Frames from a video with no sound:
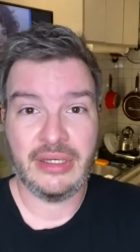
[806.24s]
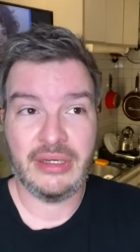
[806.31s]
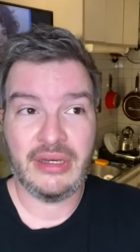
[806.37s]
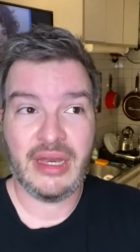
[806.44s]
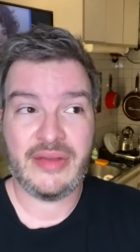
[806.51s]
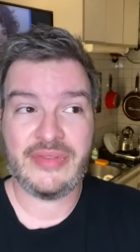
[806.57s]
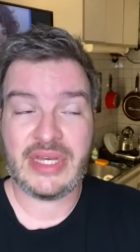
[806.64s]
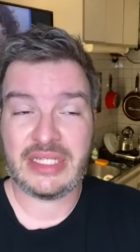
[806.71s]

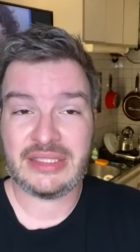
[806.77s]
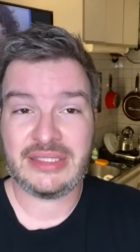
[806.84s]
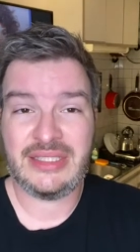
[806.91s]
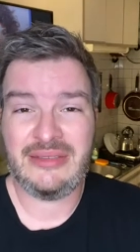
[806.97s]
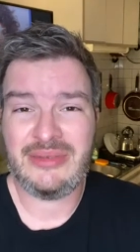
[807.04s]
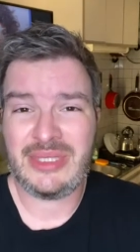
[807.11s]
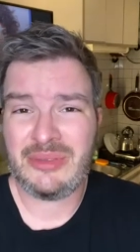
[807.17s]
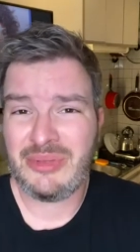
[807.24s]
and that
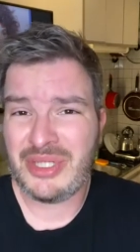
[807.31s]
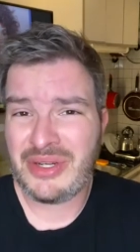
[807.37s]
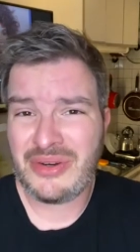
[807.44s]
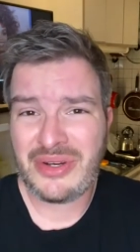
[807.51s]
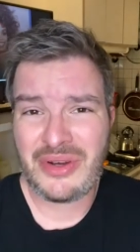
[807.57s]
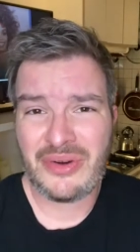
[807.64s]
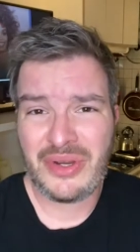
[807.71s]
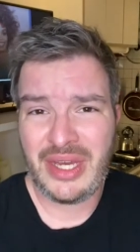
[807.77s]
seems to be
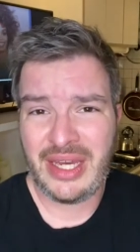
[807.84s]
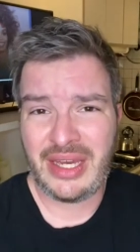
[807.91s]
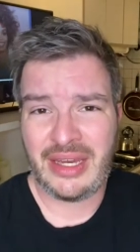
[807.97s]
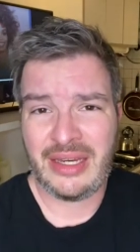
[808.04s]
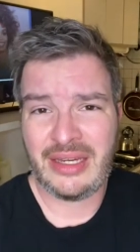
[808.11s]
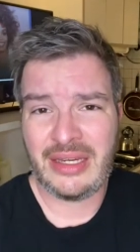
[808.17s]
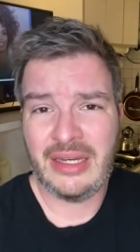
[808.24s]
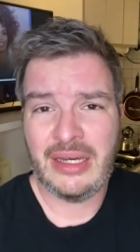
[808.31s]
going
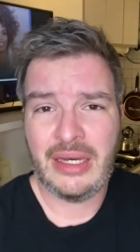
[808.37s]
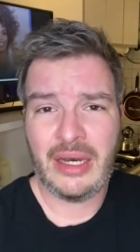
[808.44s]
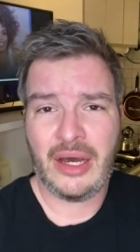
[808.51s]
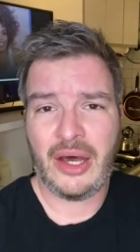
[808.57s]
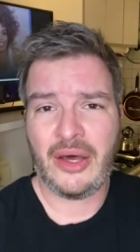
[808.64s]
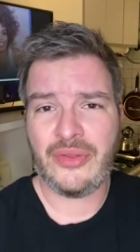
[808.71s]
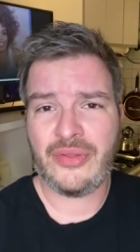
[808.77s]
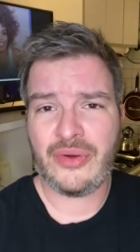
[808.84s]
okay,
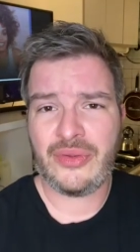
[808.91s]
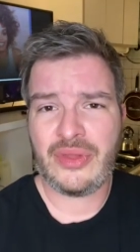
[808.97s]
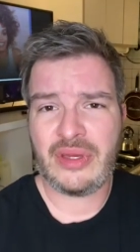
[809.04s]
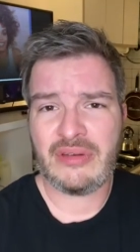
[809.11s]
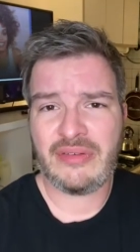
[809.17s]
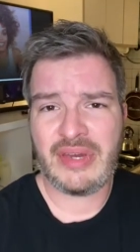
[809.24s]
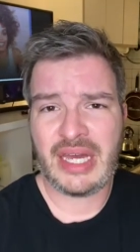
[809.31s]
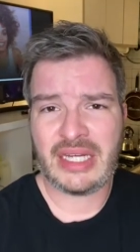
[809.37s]
although
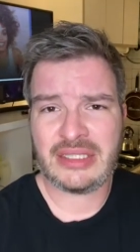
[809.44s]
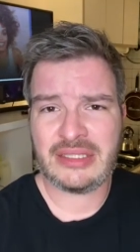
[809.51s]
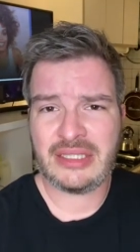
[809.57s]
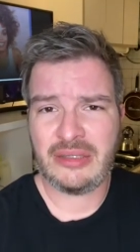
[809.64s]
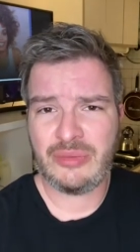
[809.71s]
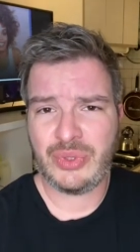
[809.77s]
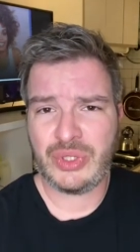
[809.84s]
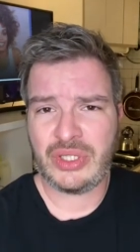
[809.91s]
they've had
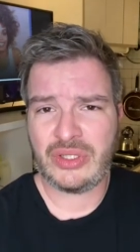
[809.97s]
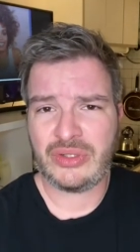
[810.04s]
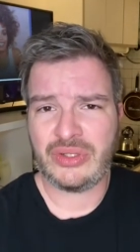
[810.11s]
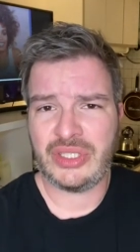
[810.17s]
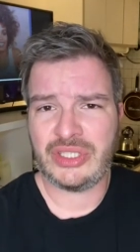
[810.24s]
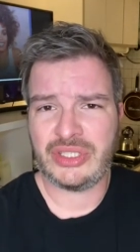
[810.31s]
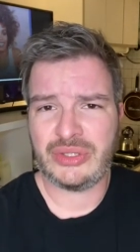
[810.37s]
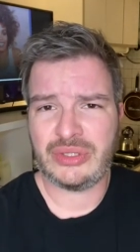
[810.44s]
some political
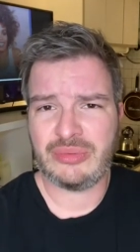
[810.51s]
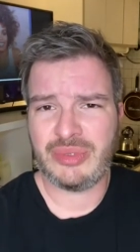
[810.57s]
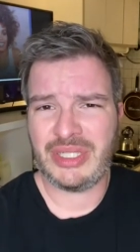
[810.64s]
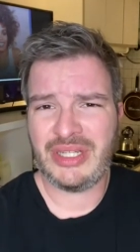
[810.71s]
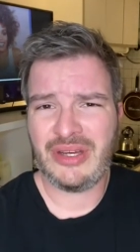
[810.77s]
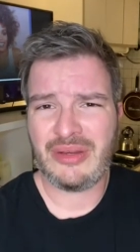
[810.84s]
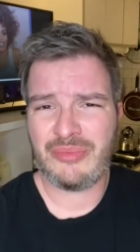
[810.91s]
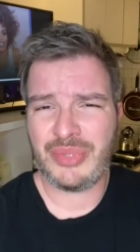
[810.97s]
issues, but
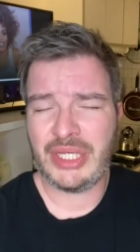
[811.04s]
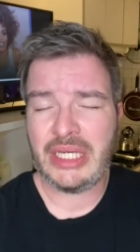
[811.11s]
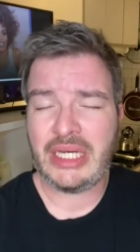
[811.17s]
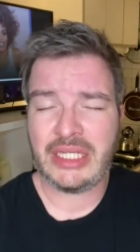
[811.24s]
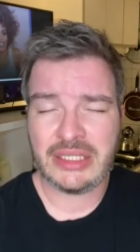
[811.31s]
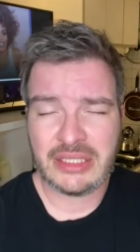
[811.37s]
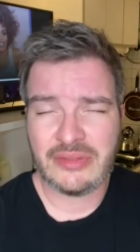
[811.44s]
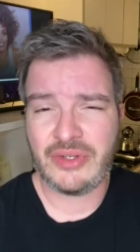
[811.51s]
not
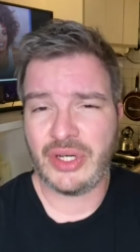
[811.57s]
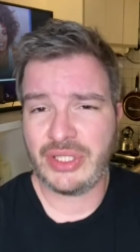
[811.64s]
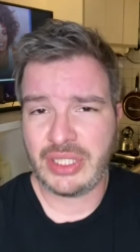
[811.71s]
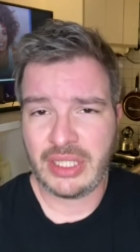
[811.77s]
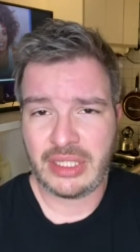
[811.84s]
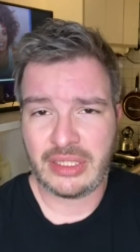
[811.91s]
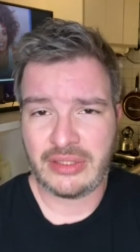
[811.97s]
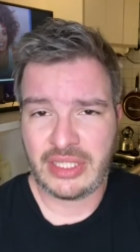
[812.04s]
because of
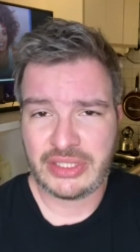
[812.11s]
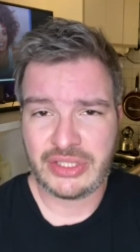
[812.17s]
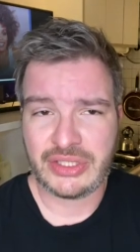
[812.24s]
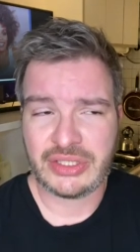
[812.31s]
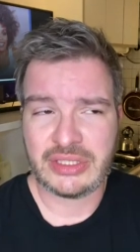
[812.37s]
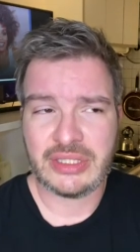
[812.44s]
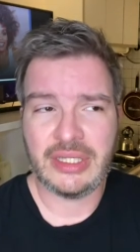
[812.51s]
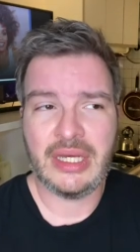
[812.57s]
online
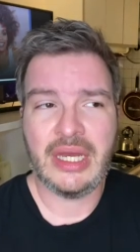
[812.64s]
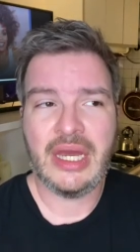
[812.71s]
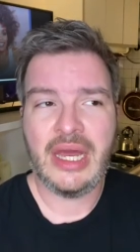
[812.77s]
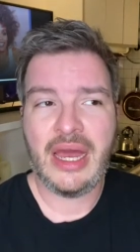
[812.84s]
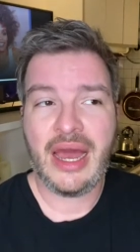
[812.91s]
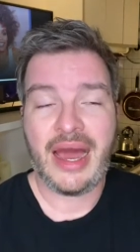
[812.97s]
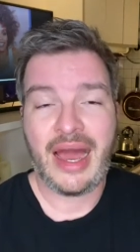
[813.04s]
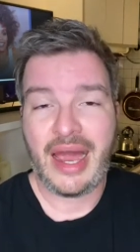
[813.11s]
elections.
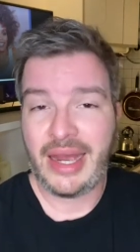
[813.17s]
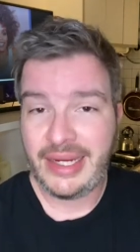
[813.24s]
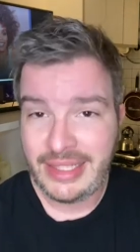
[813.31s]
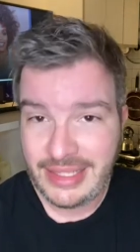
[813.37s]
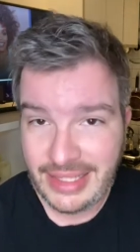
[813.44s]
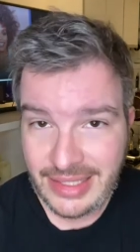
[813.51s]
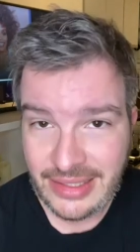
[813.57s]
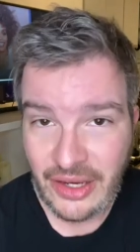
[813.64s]
I
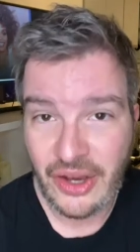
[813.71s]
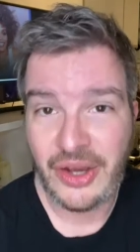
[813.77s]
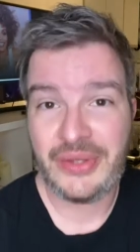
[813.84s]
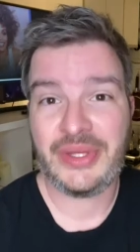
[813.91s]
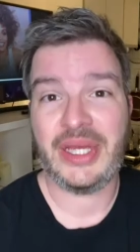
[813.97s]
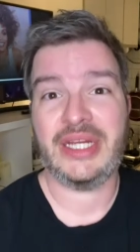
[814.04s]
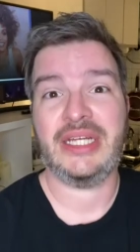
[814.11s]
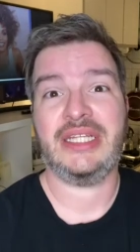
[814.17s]
think
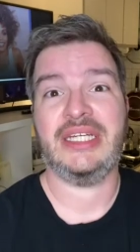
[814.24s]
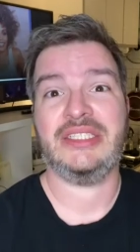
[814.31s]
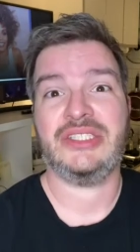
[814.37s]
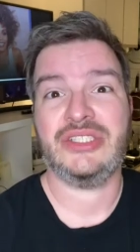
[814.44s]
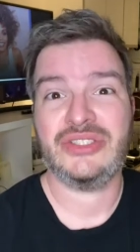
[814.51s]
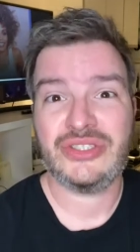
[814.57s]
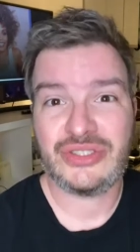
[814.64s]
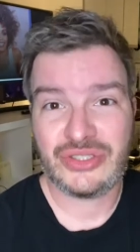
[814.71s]
online
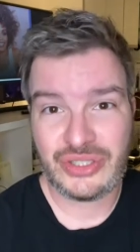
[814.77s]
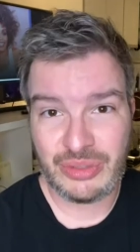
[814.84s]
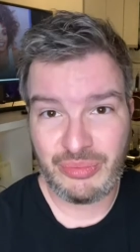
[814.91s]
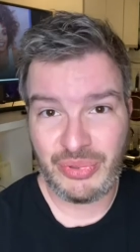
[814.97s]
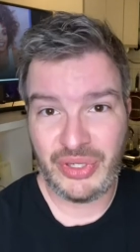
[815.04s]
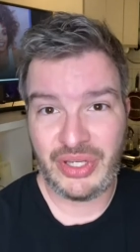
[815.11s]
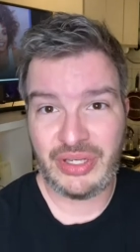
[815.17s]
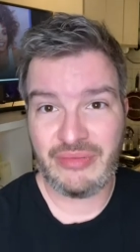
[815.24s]
elections should
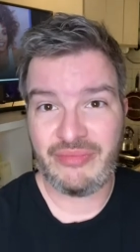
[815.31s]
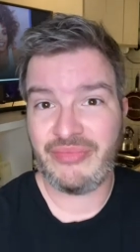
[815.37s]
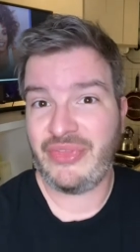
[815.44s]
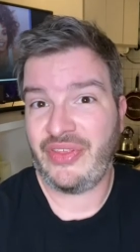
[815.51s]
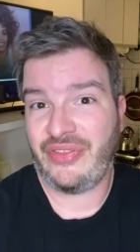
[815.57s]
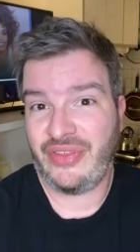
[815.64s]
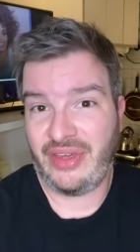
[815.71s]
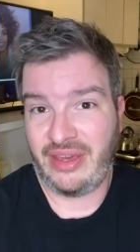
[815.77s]
be the
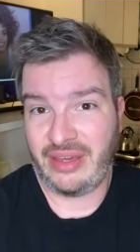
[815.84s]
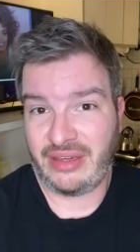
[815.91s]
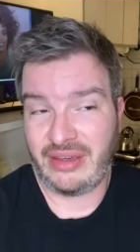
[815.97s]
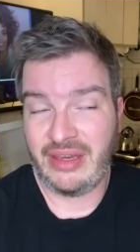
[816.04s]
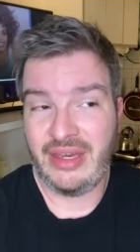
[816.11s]
thing,